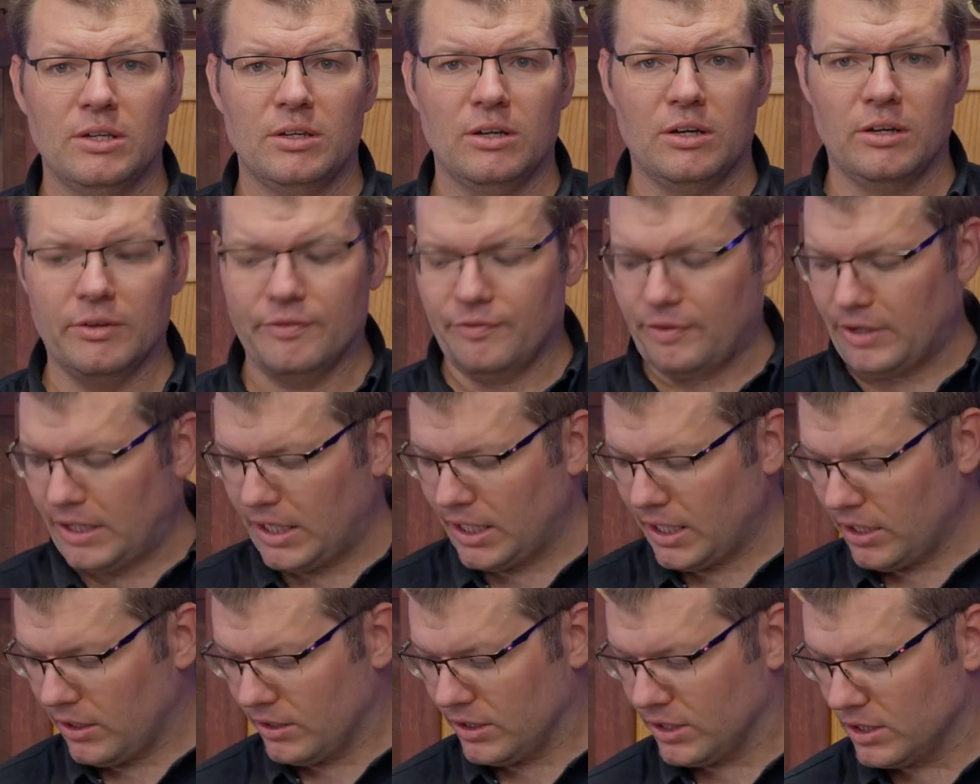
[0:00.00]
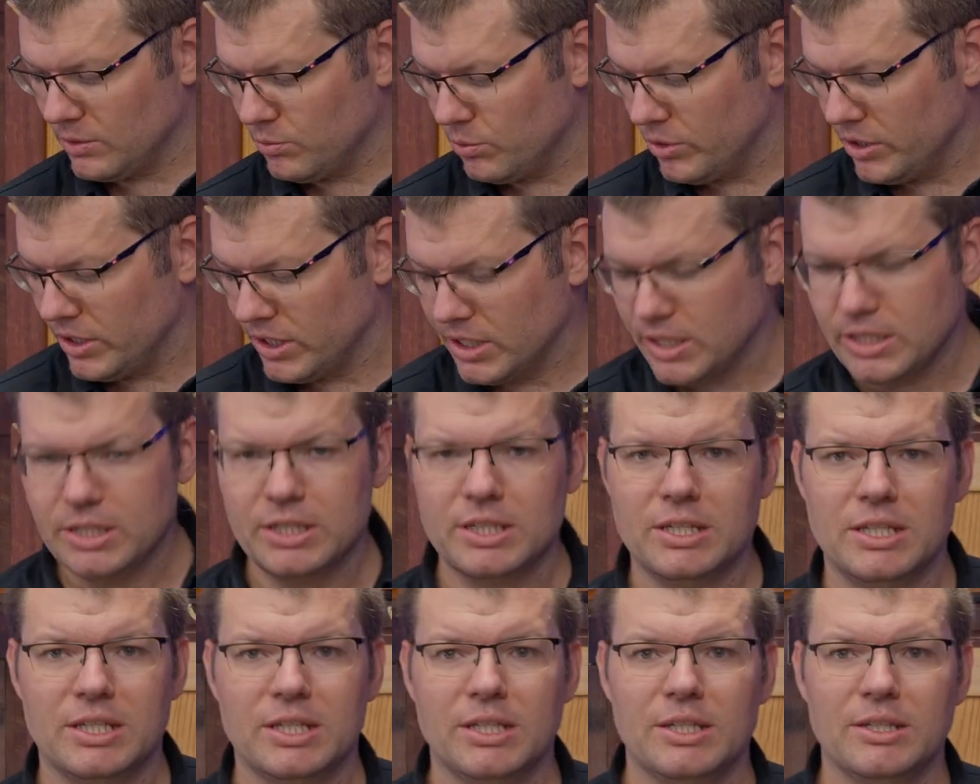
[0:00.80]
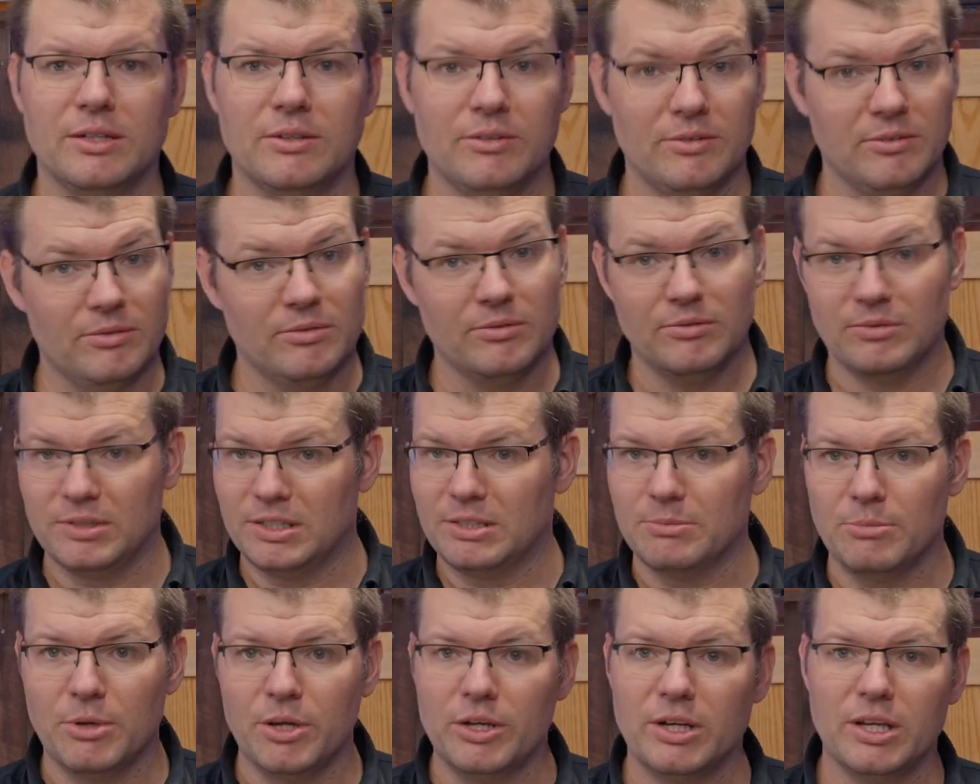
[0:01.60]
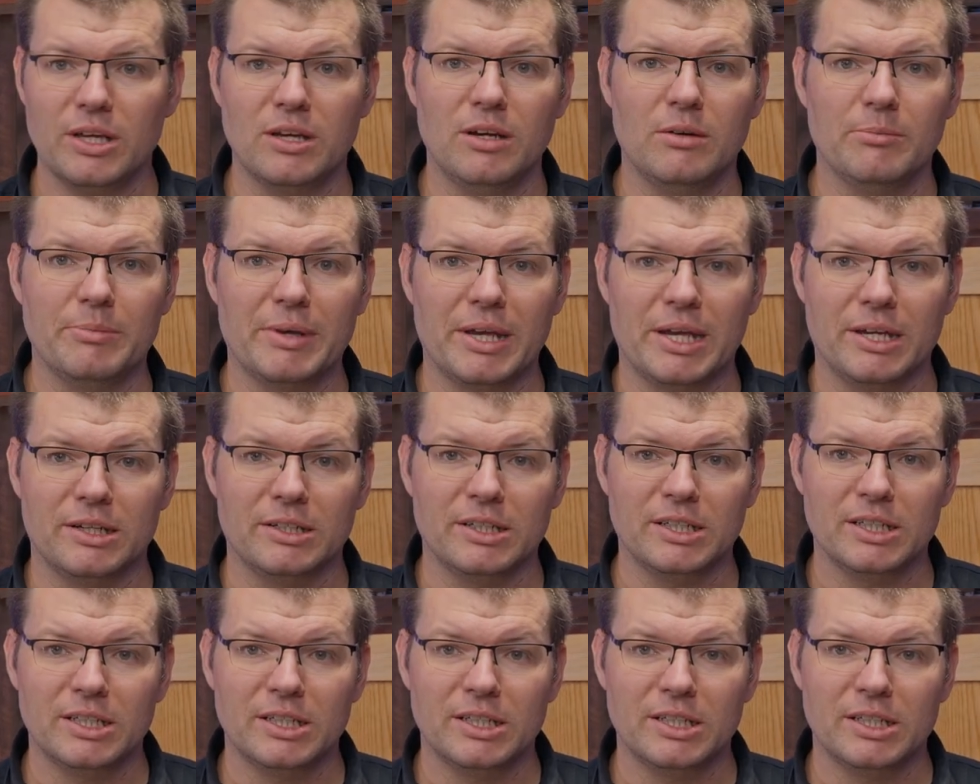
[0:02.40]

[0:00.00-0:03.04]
of how this works with some honing compound.